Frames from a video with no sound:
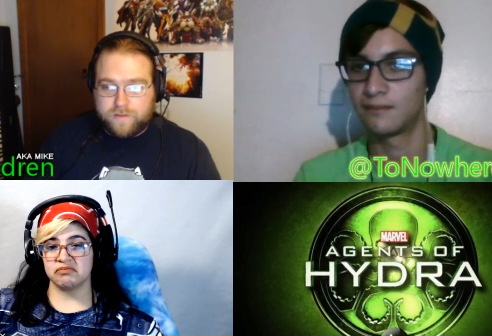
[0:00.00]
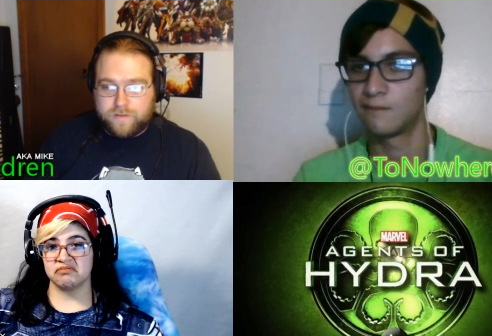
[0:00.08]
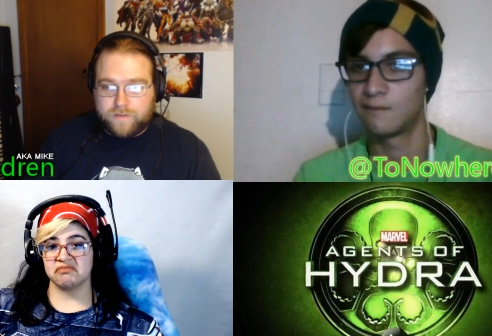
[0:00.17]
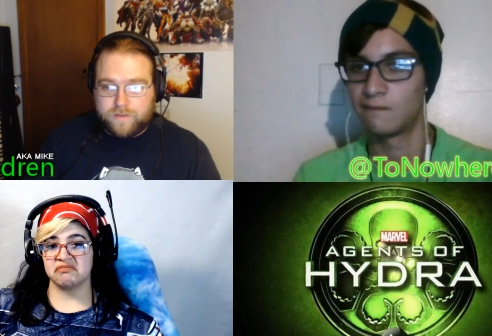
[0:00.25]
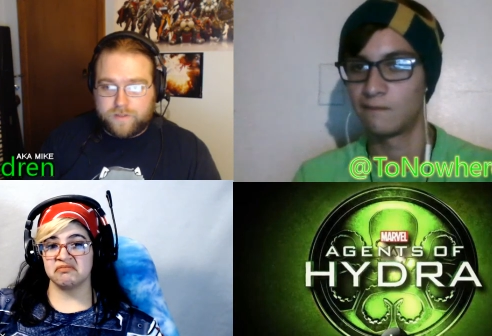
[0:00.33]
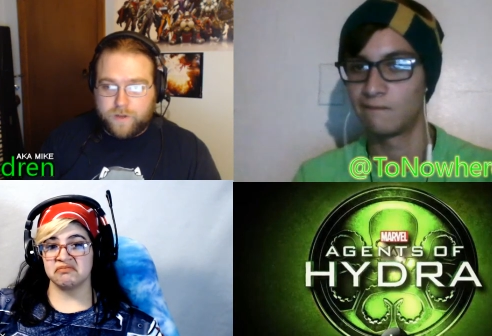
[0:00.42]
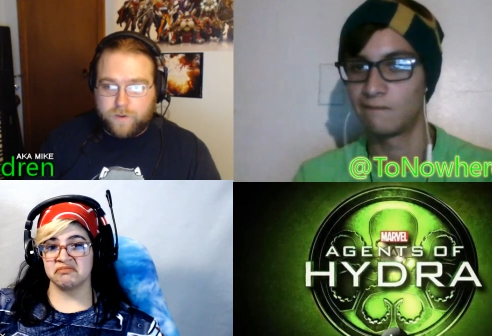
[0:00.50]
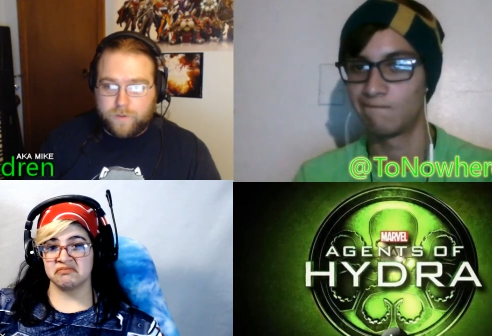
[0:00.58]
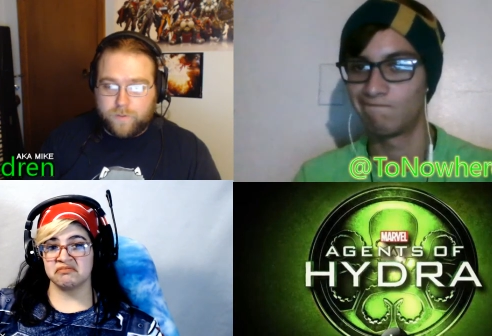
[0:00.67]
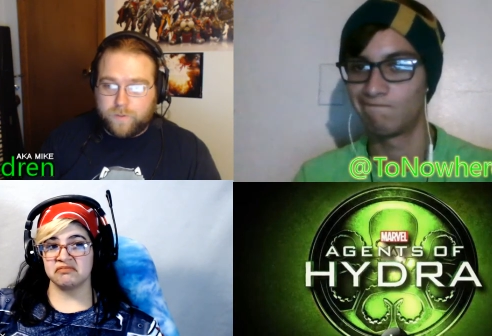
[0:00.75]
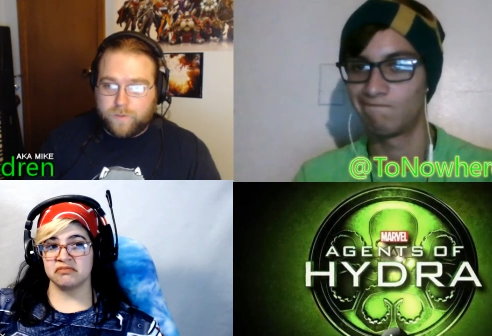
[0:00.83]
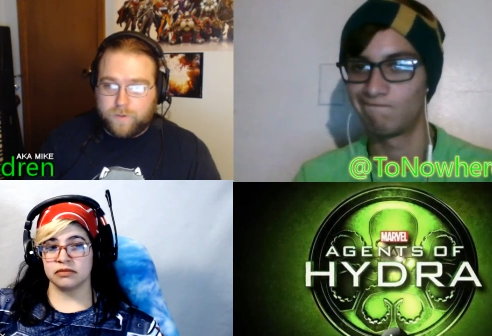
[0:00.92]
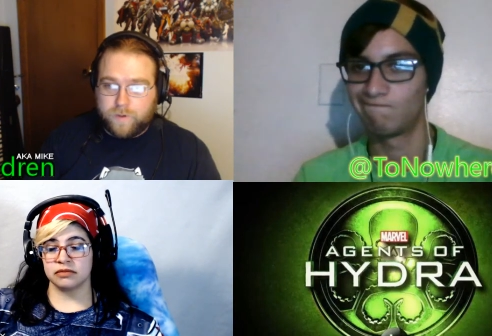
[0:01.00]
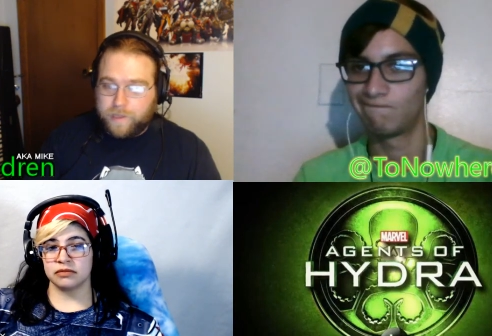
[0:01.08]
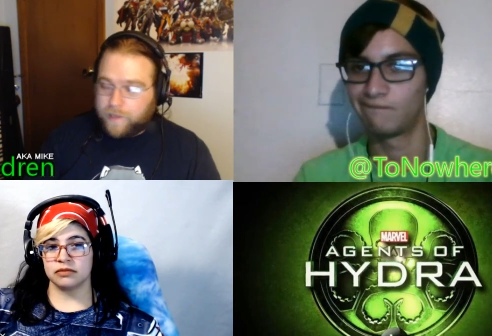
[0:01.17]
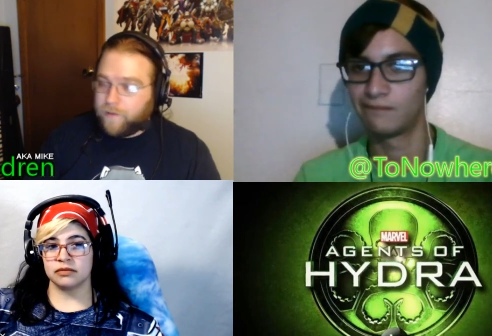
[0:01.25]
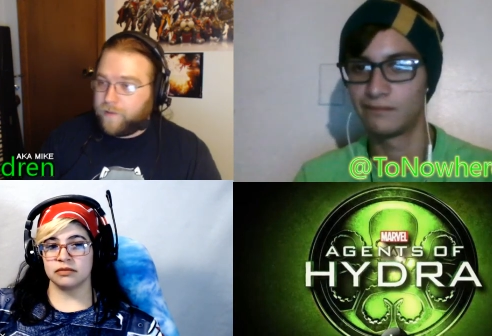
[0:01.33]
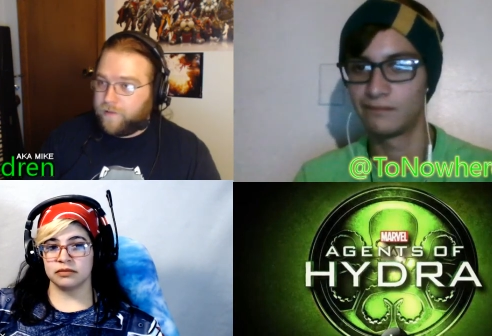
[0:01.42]
Speaker 1: So
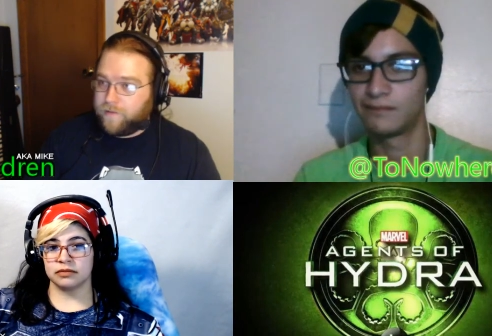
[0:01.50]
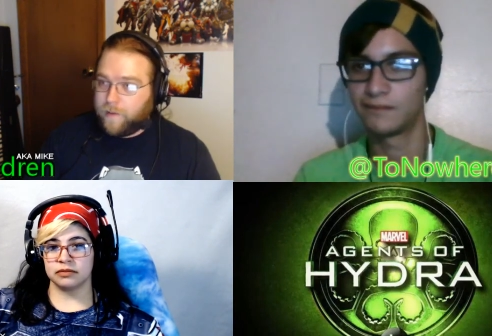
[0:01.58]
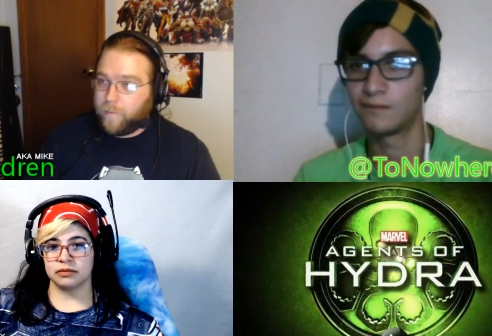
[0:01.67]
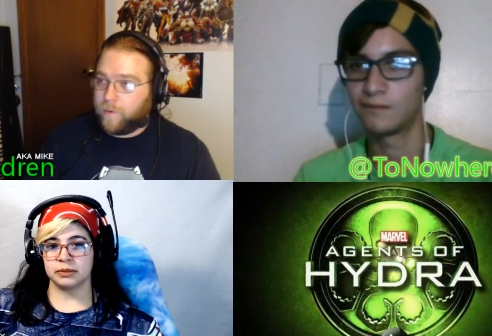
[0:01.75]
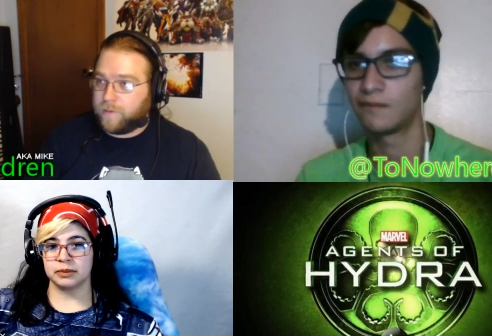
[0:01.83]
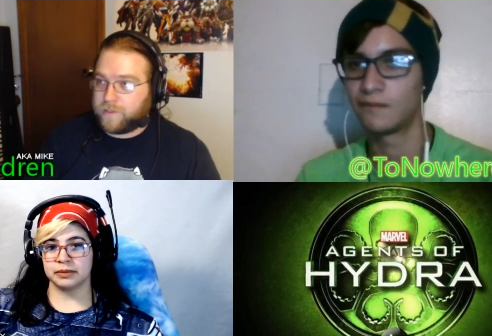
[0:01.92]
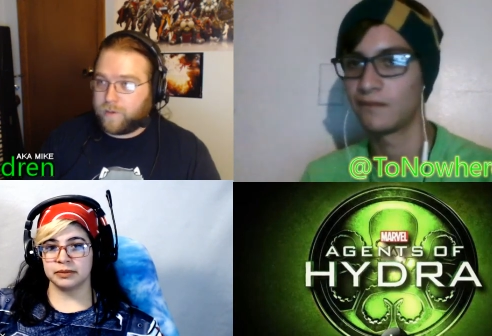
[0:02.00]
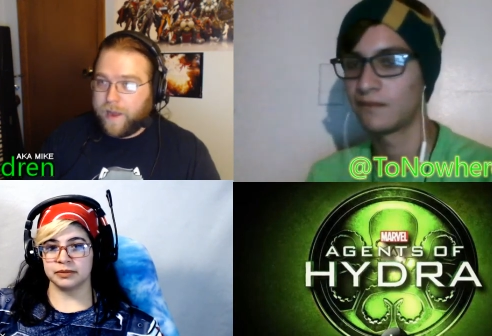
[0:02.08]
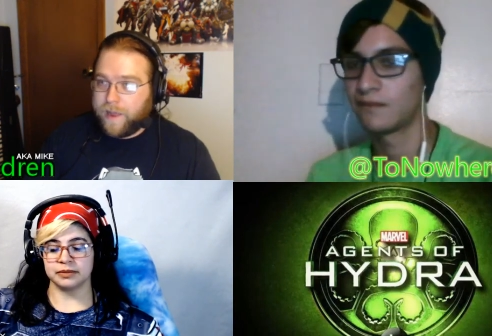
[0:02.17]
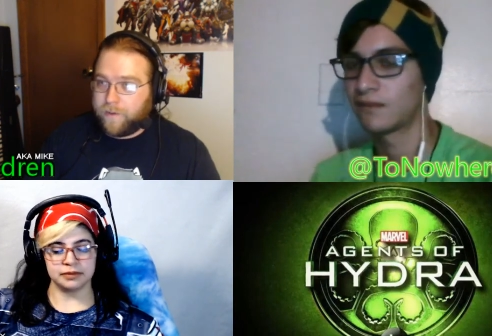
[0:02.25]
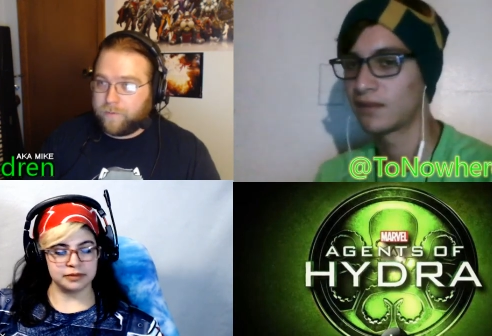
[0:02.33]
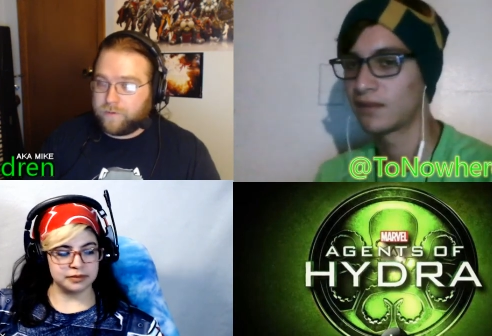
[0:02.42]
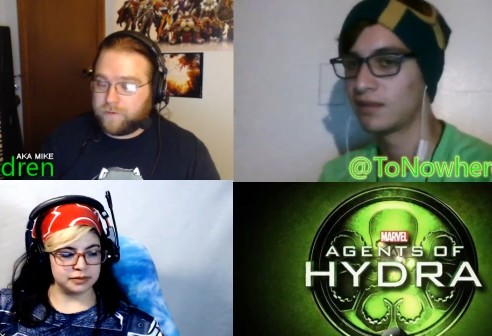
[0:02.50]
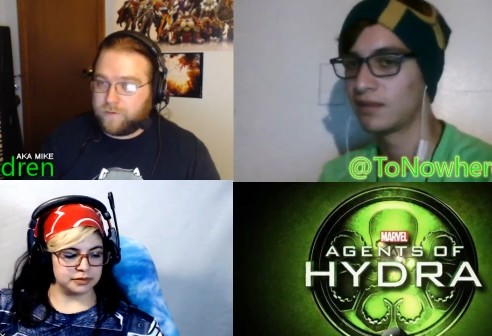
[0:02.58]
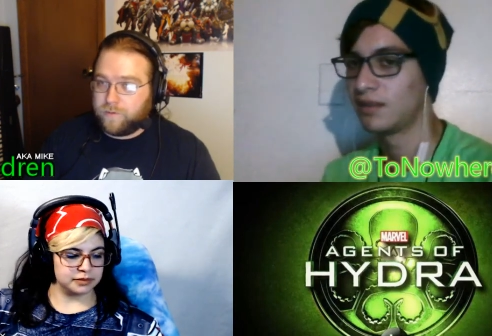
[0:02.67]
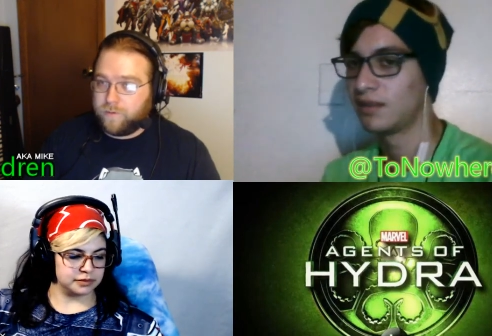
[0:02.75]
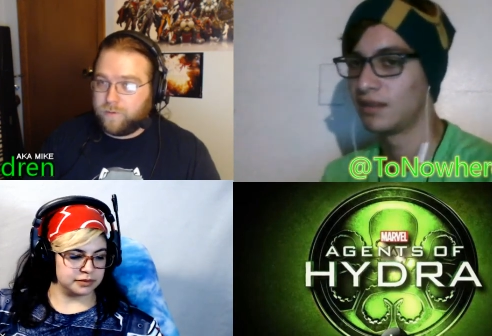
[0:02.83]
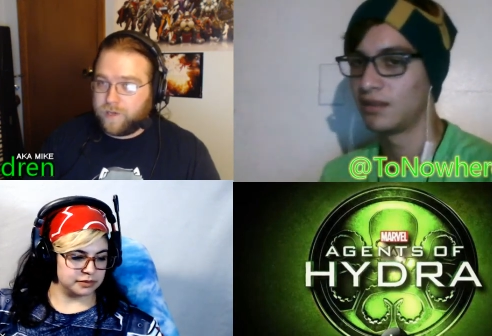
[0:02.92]
clearly, someone was around
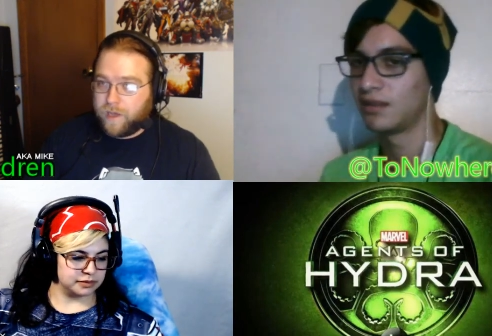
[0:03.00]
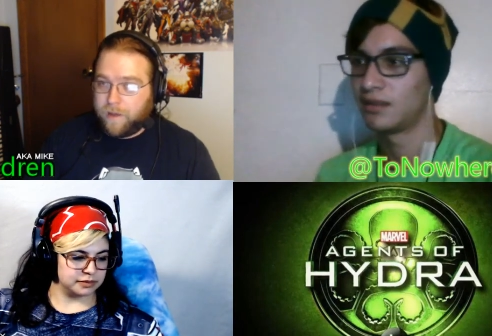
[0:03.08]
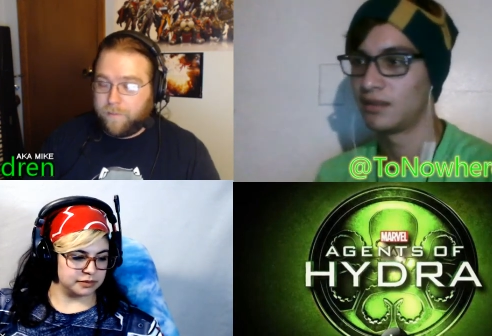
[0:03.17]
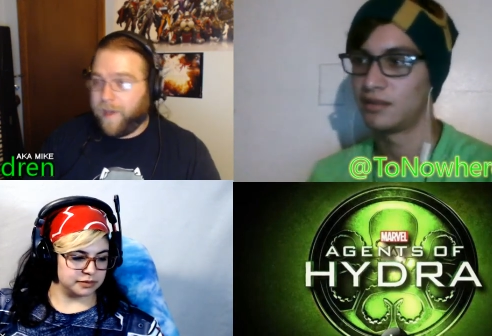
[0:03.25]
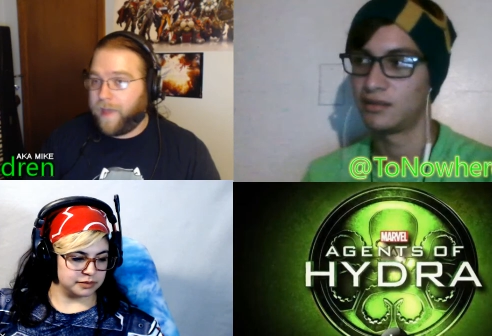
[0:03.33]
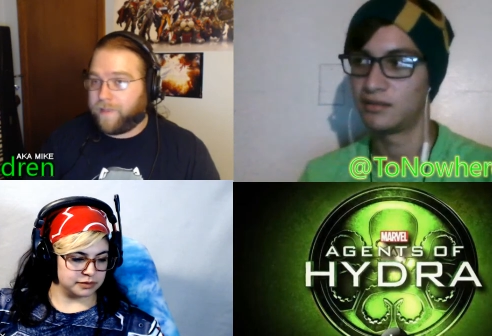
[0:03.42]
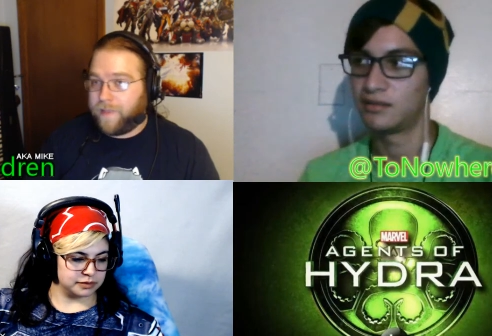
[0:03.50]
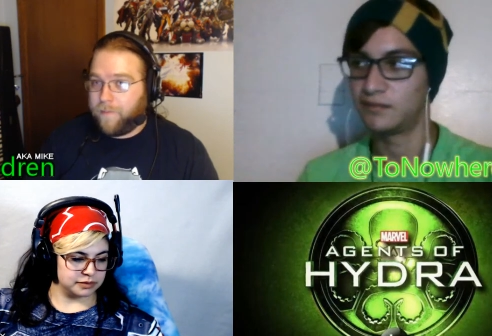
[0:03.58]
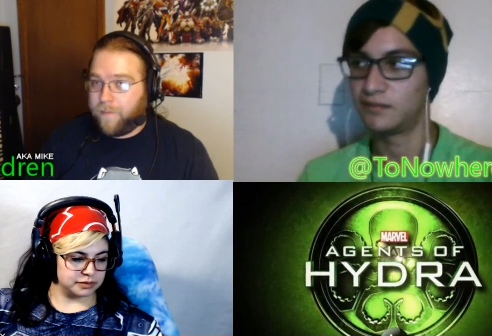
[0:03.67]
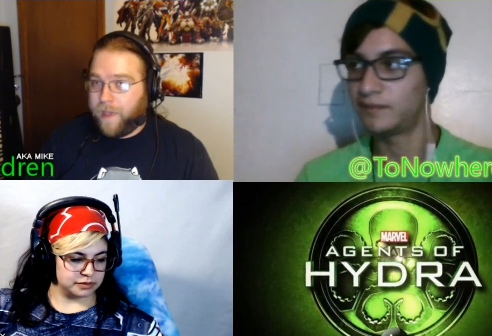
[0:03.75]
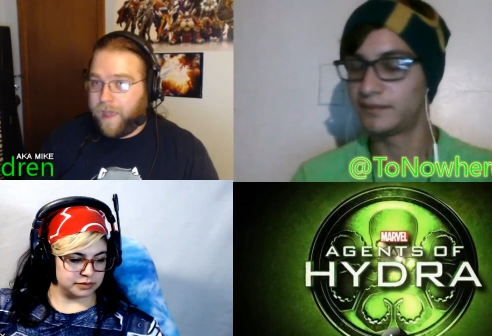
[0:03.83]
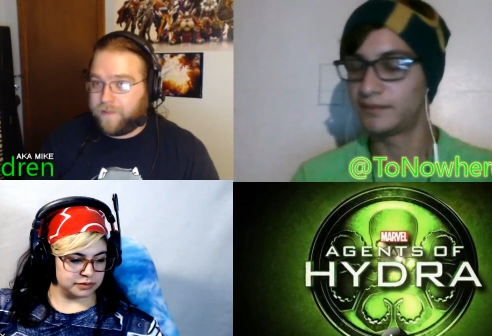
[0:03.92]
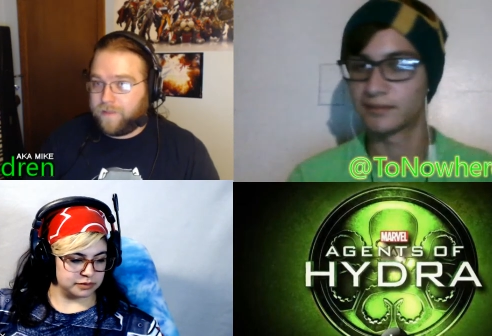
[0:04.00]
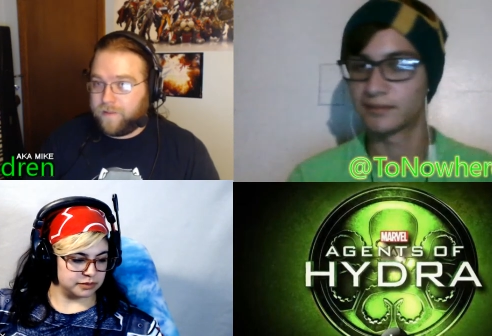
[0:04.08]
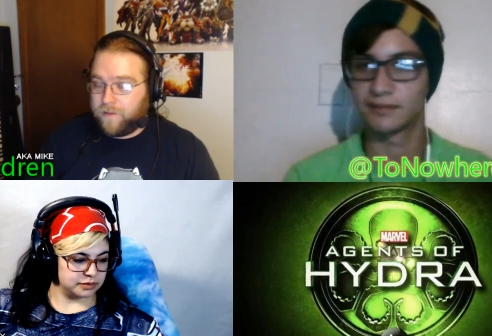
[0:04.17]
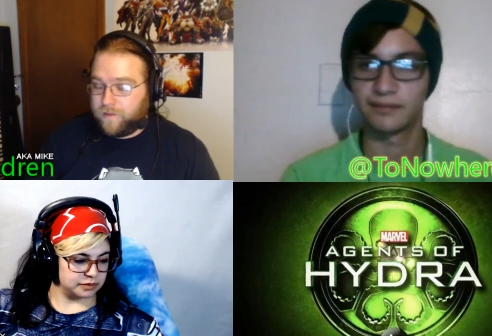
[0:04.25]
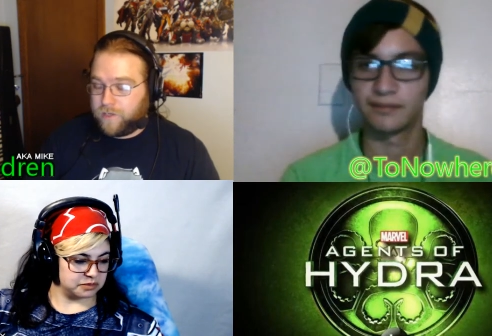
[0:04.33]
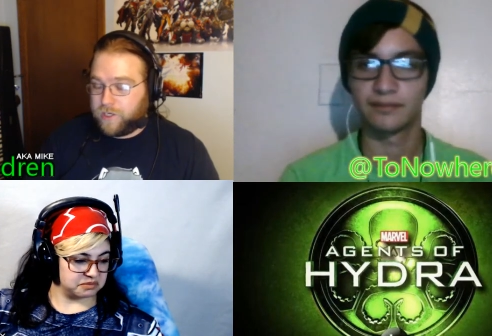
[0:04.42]
to combat them at
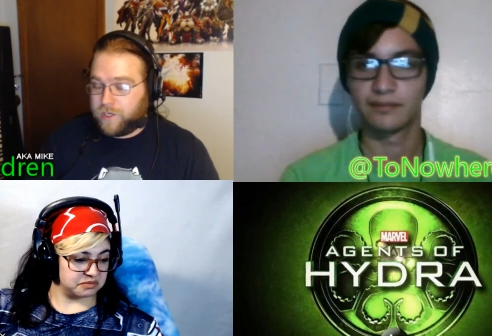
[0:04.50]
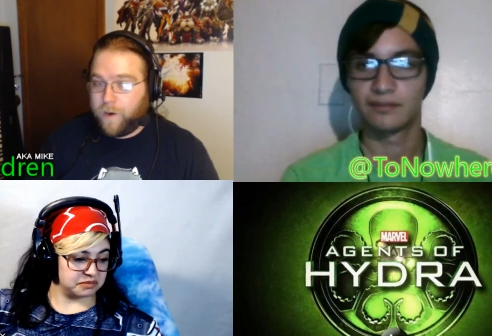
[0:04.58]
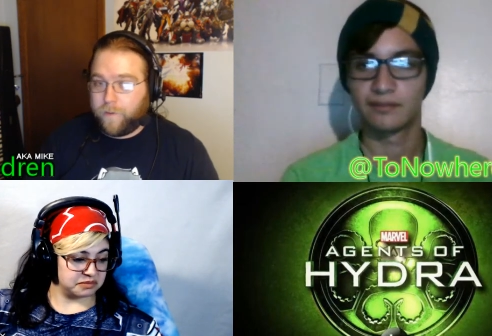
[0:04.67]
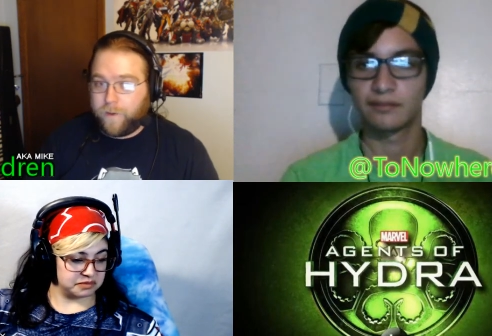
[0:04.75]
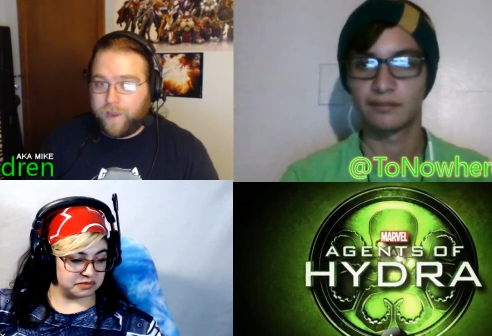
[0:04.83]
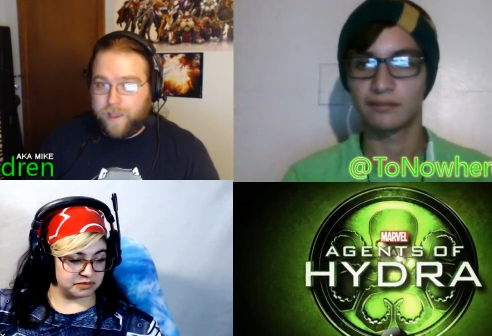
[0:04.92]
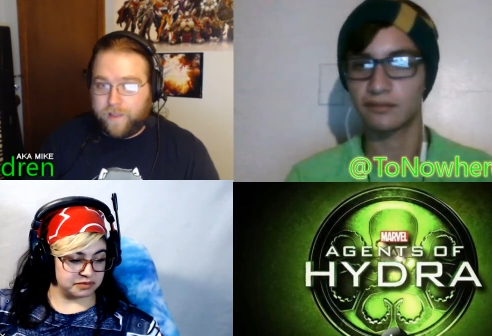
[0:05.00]
the, the Chitauri